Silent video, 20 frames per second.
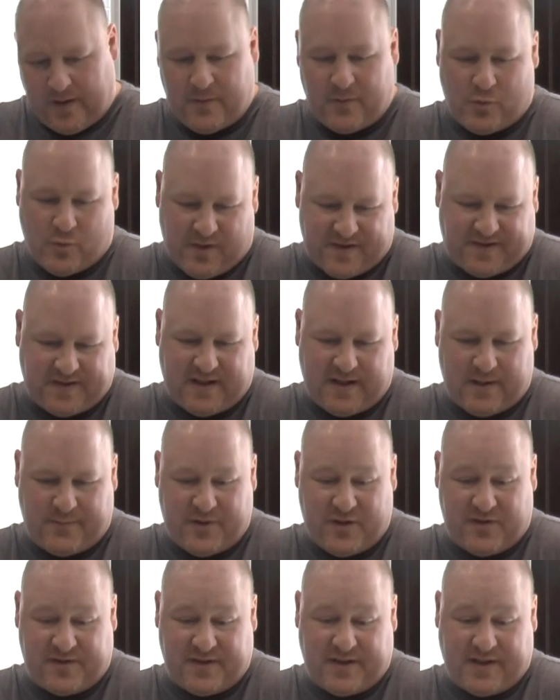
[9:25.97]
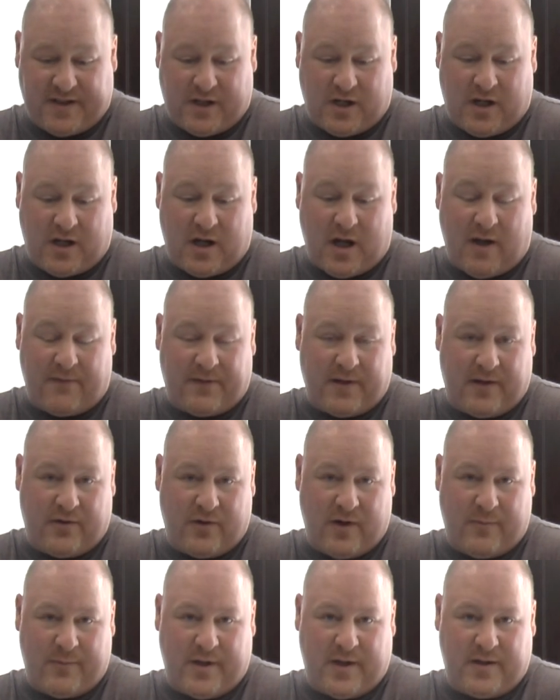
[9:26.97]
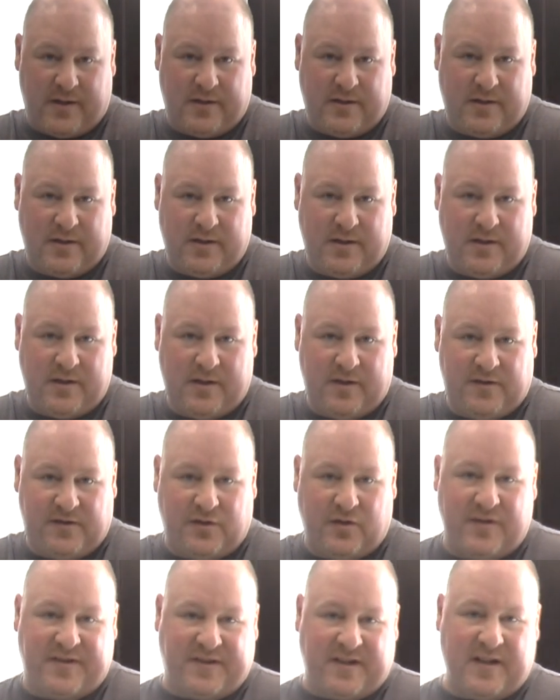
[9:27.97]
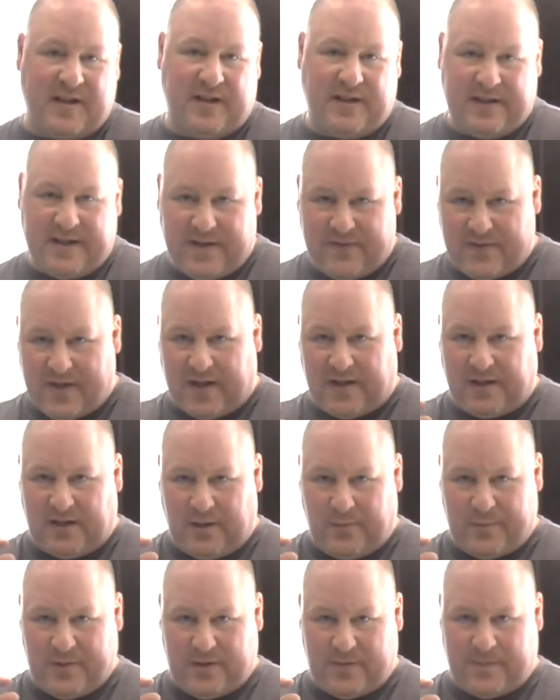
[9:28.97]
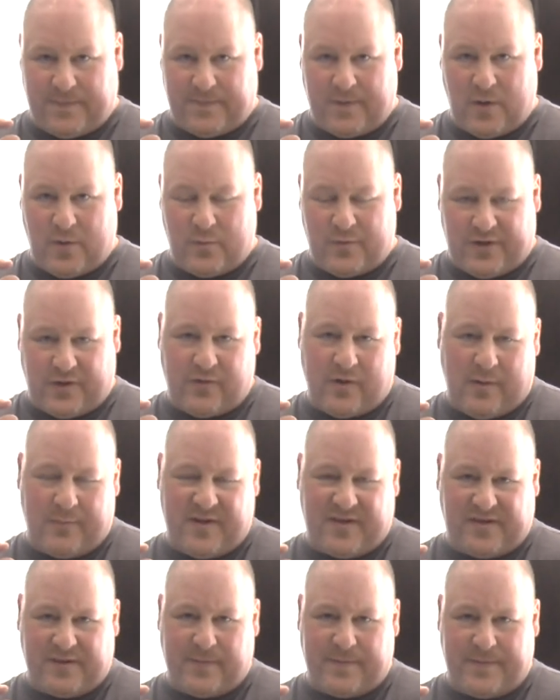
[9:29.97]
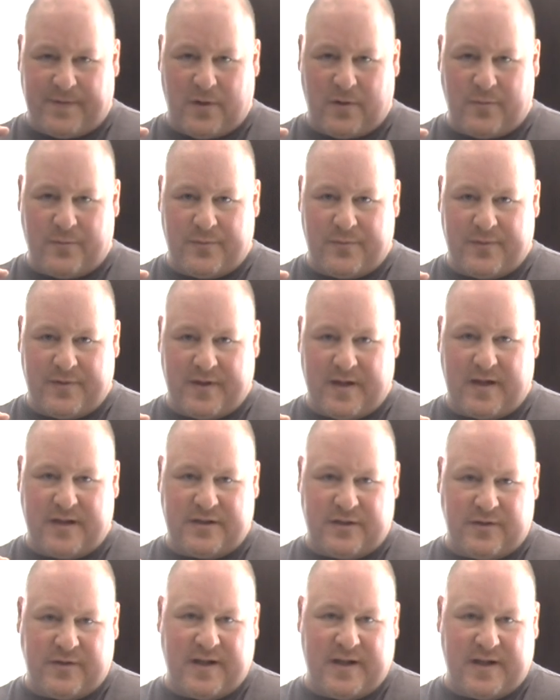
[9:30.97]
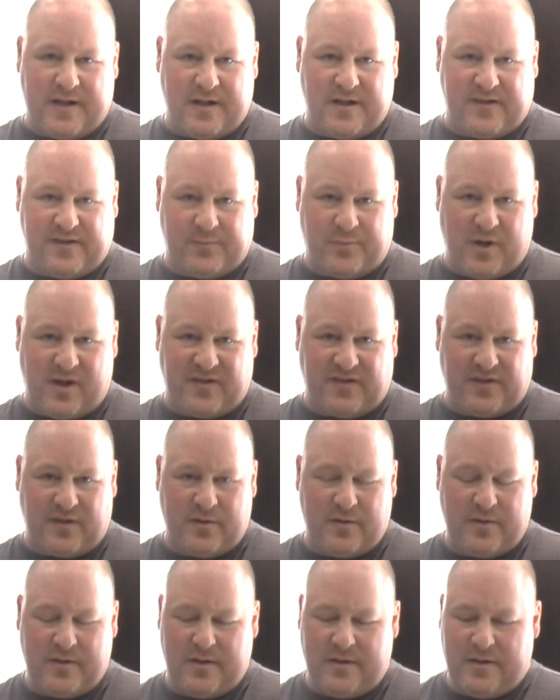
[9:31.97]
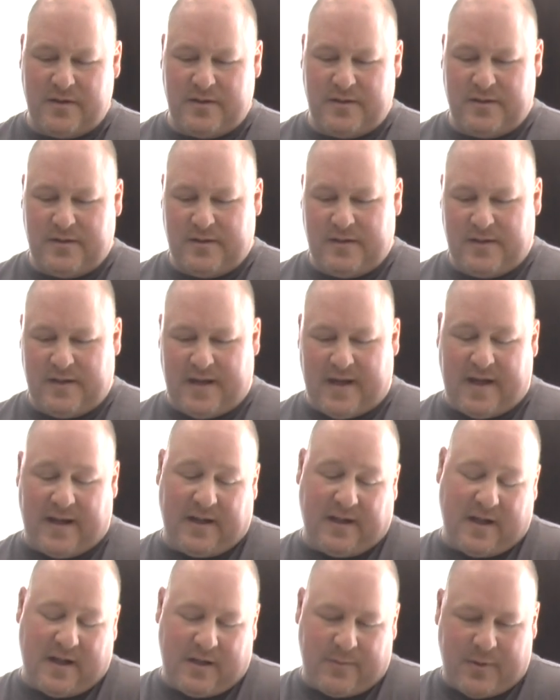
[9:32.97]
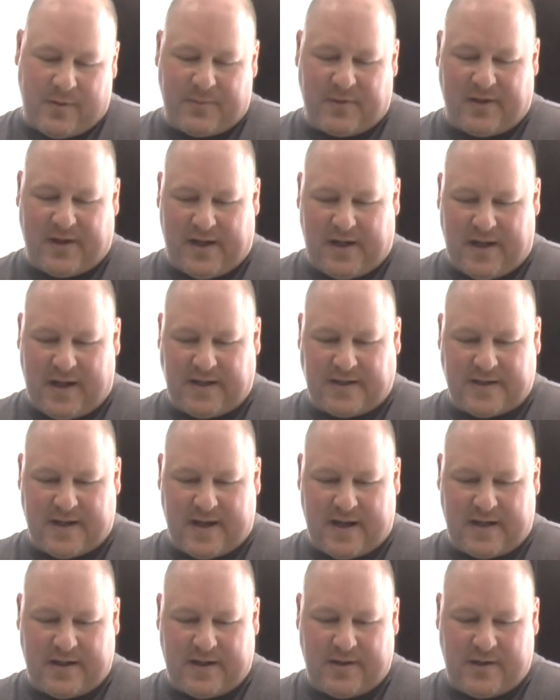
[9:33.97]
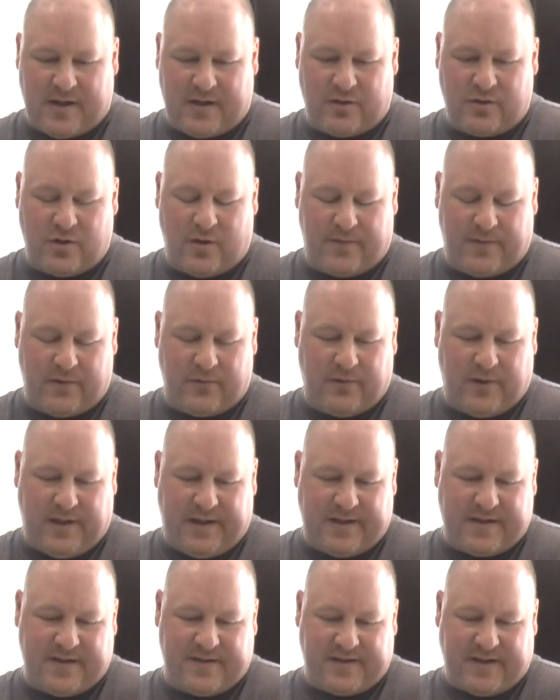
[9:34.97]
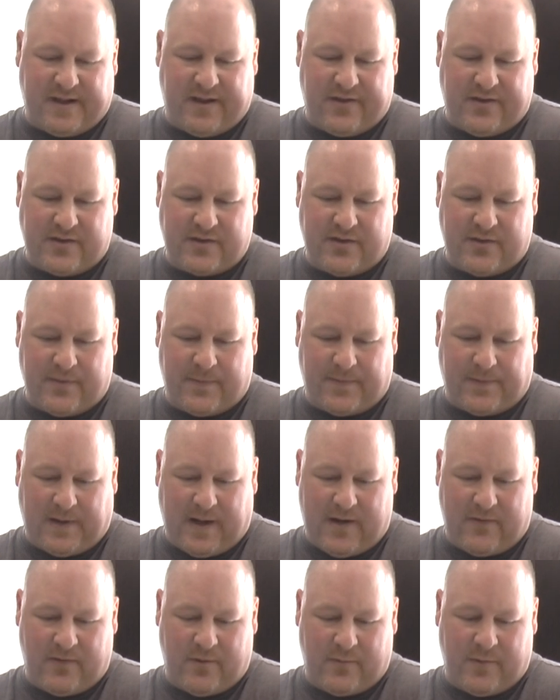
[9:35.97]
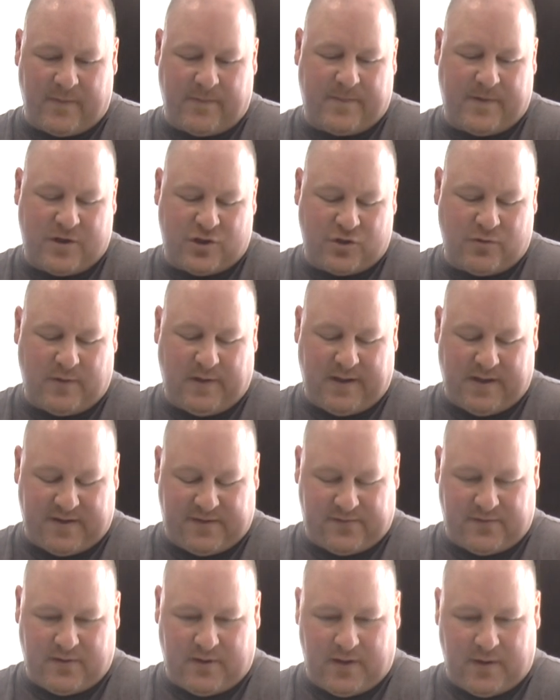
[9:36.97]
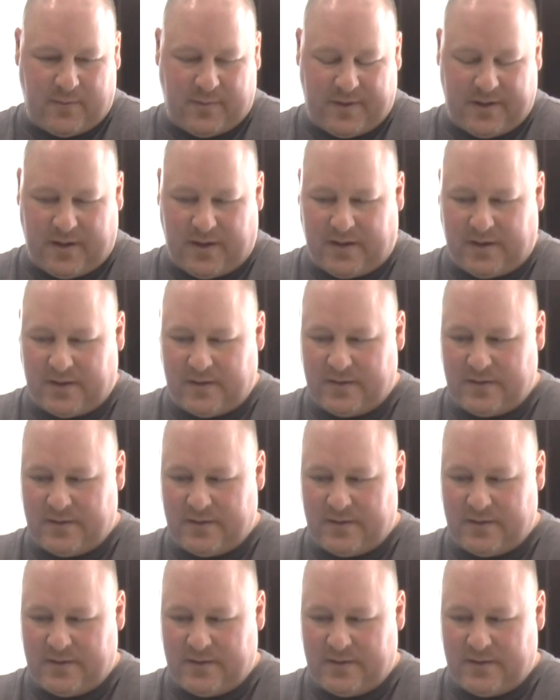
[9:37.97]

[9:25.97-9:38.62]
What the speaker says: Once again, I'm using a Cafe Crema, so it's going to leave that little bit of foam. The crema is the foam that you get in an espresso, and a lot of people, they like that. I don't know if it really does anything to the flavor, but visually it's very appealing.